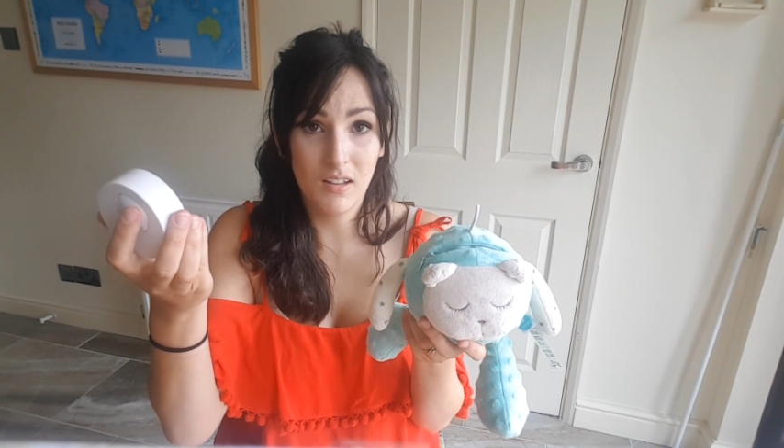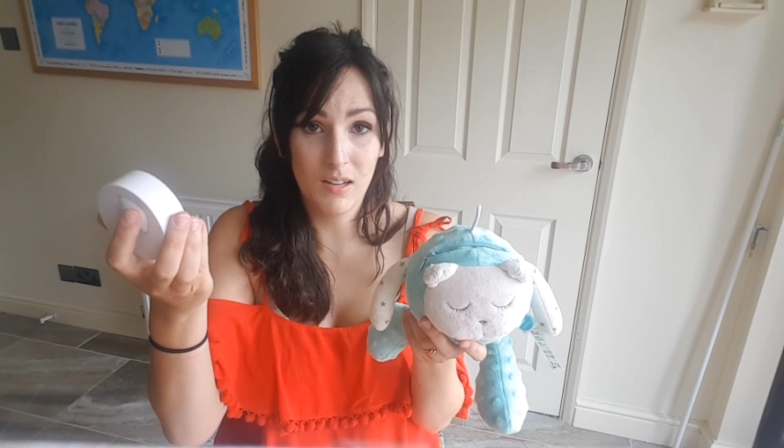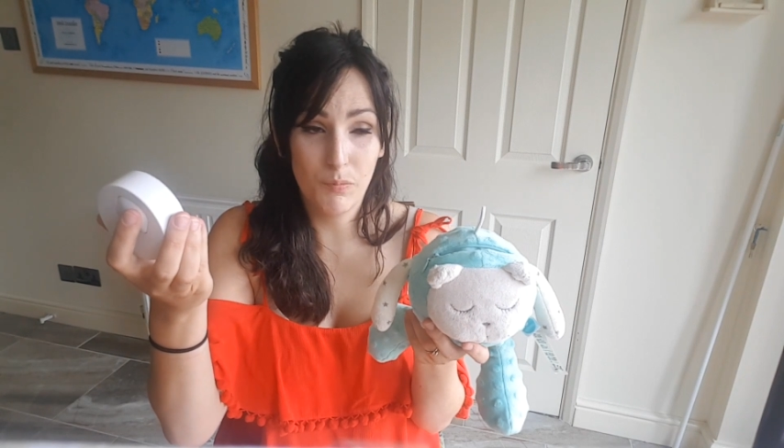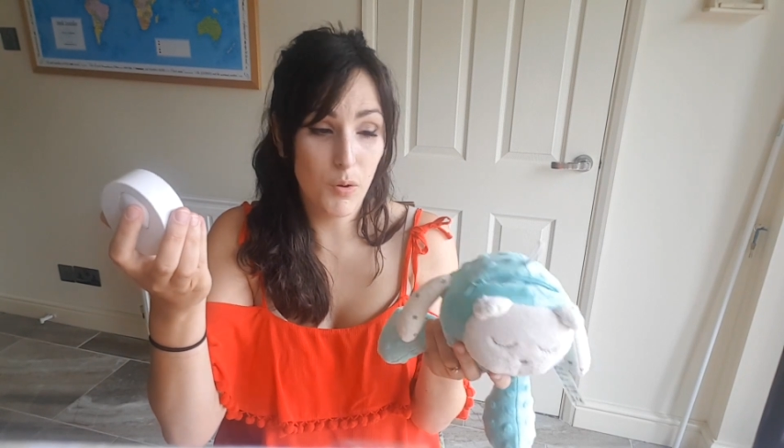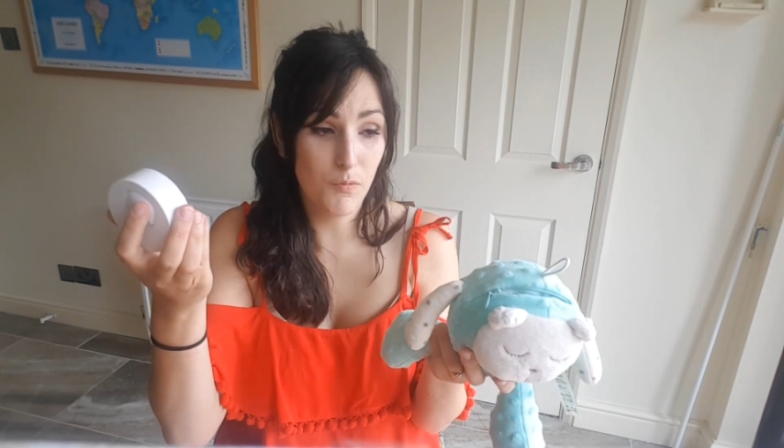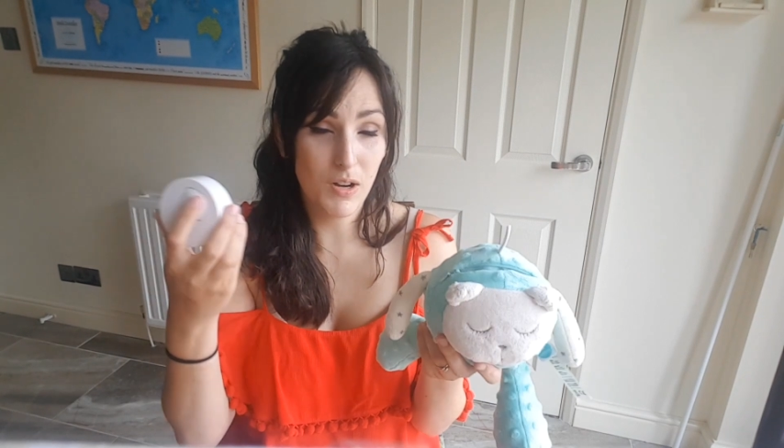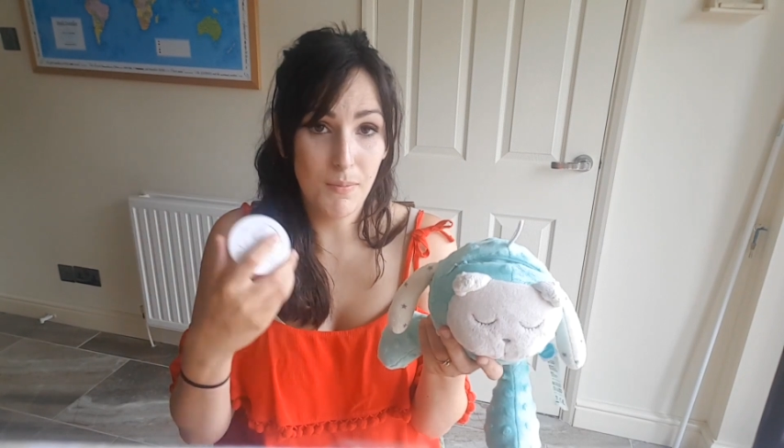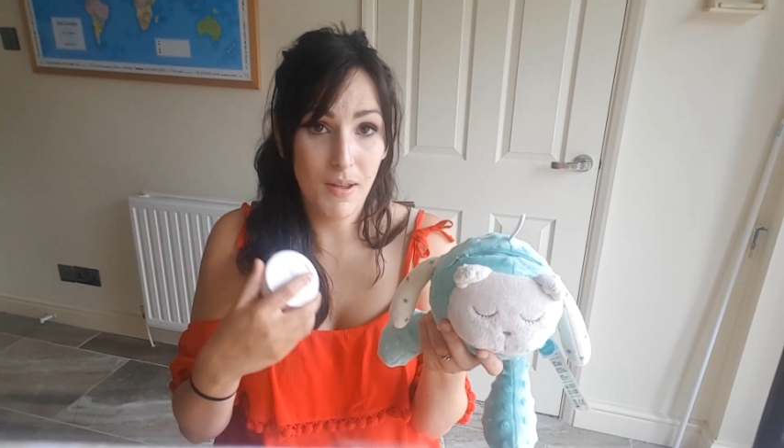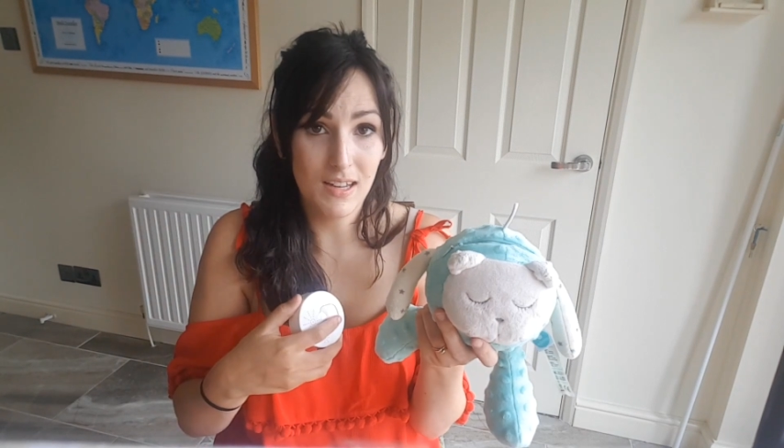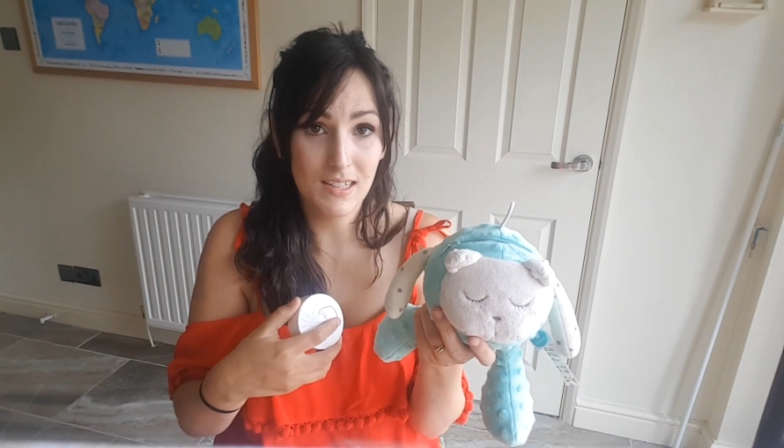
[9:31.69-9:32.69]
It won't really
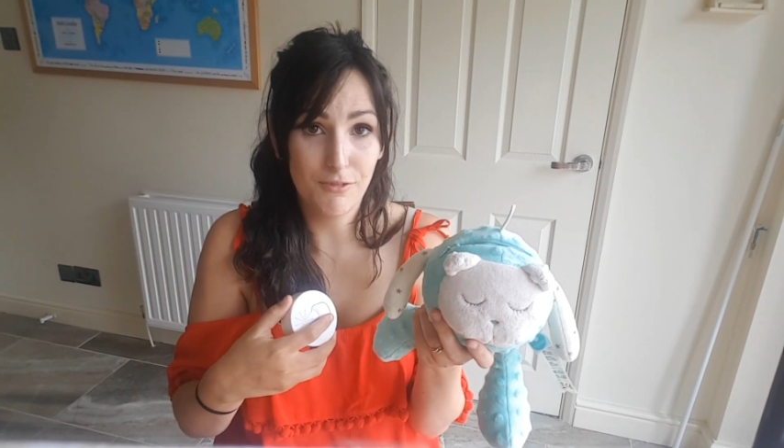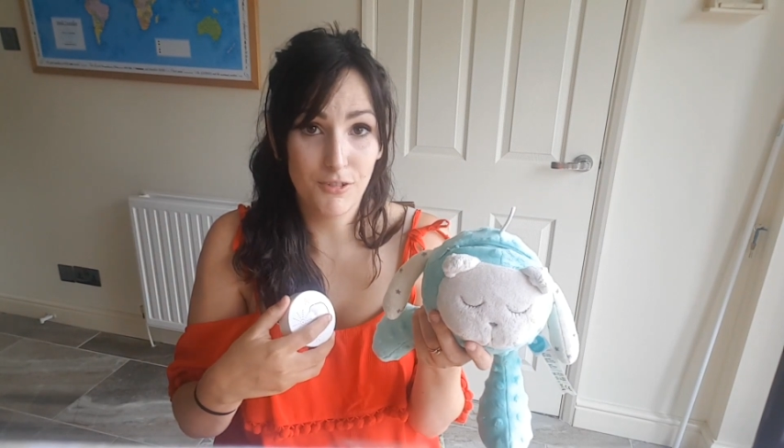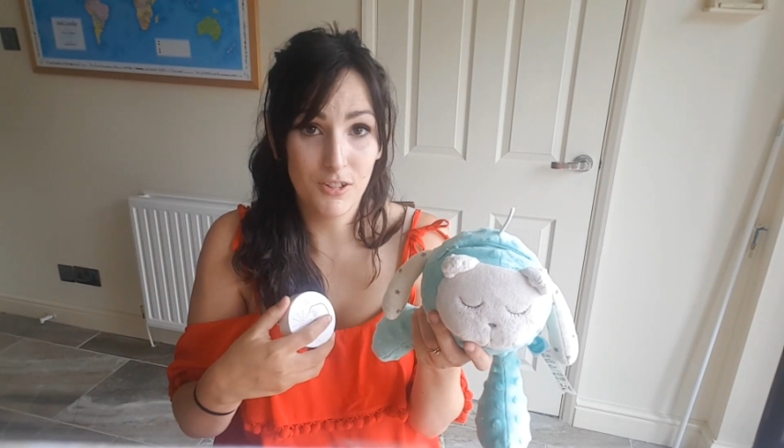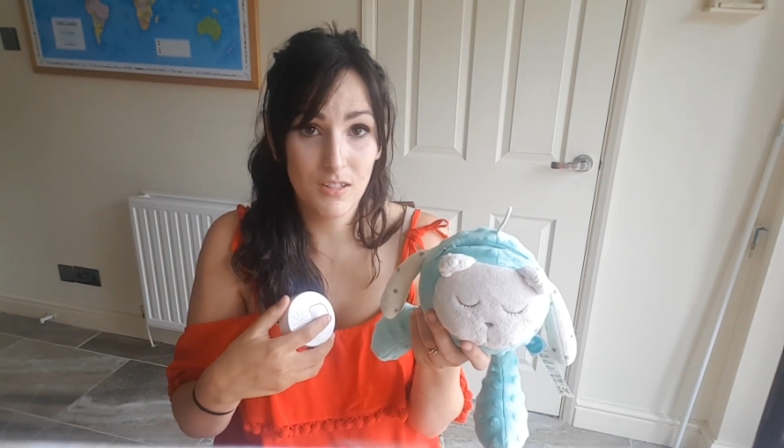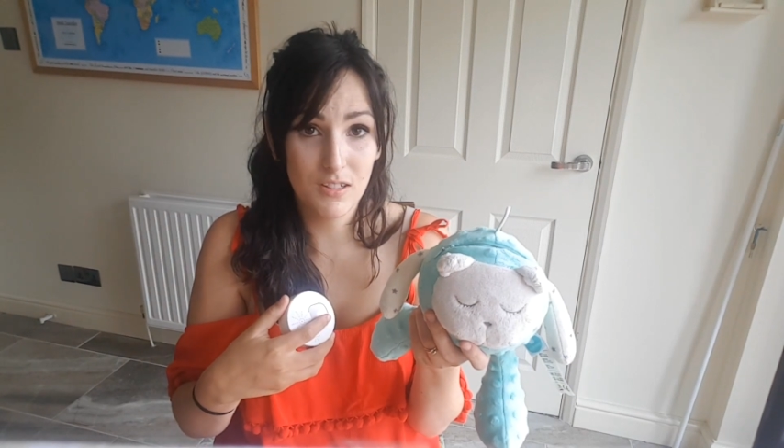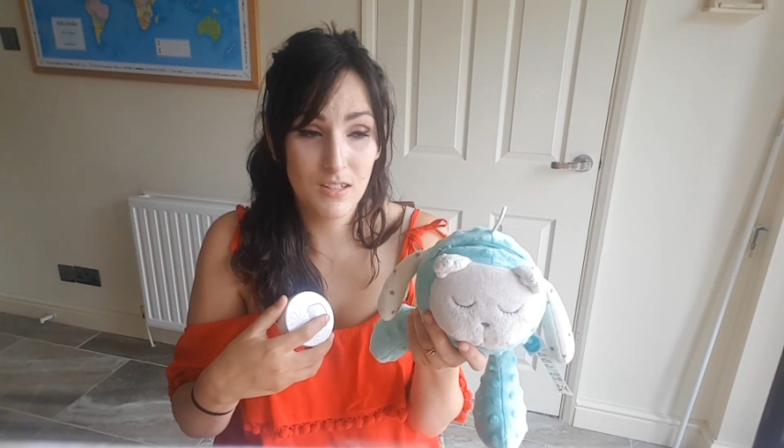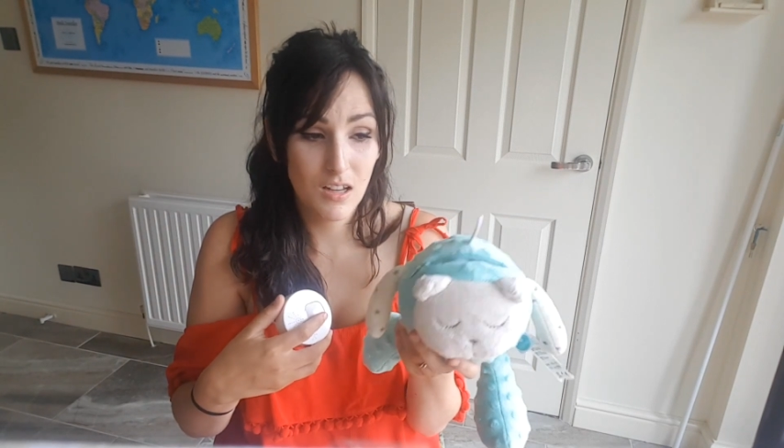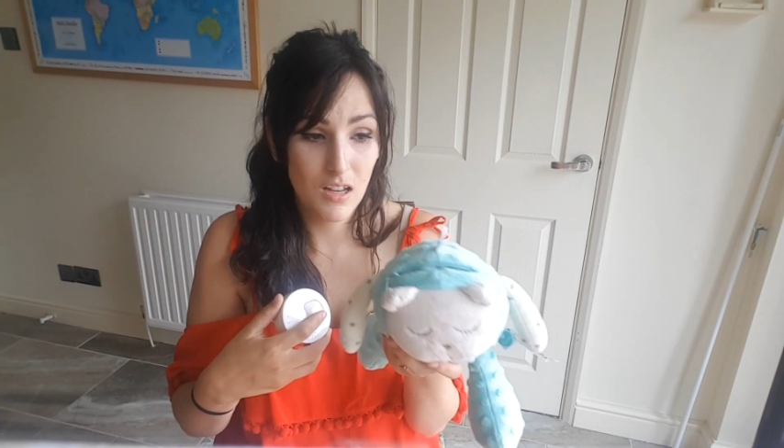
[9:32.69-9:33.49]
make a difference.